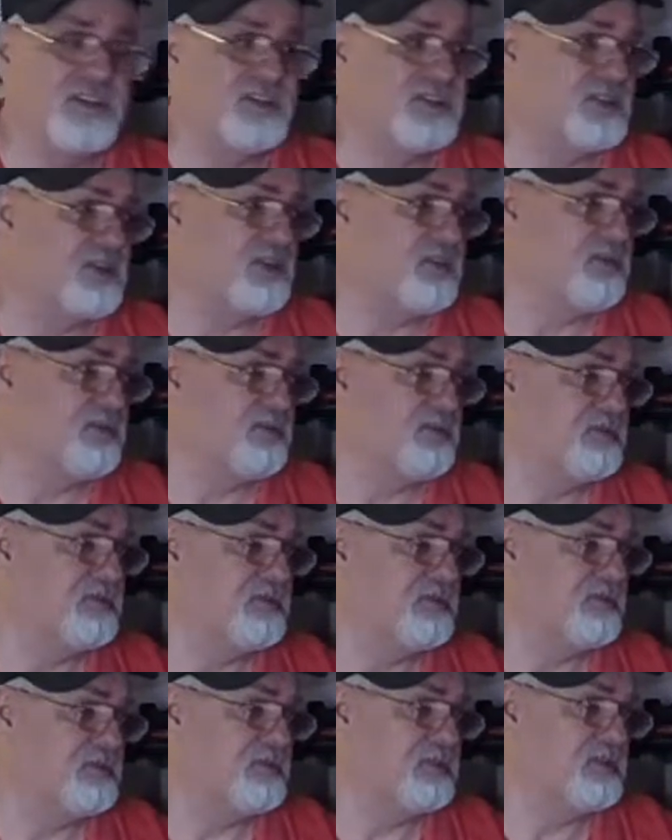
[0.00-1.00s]
so
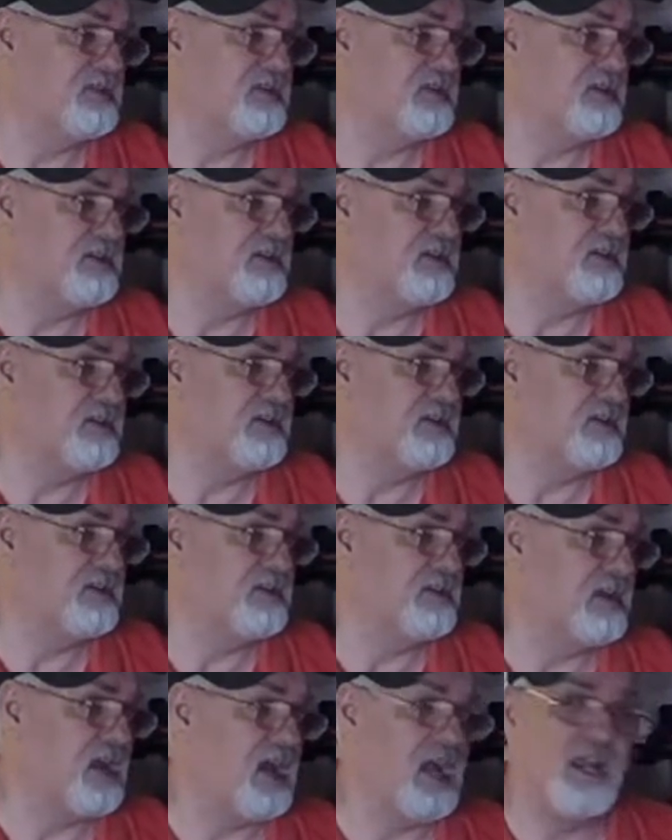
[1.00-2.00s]

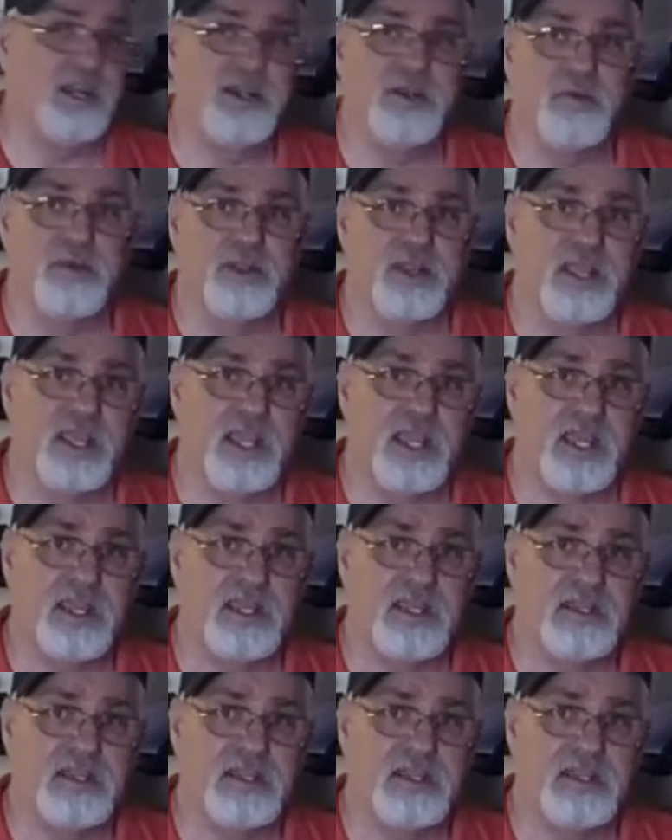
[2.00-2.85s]
I know what they are.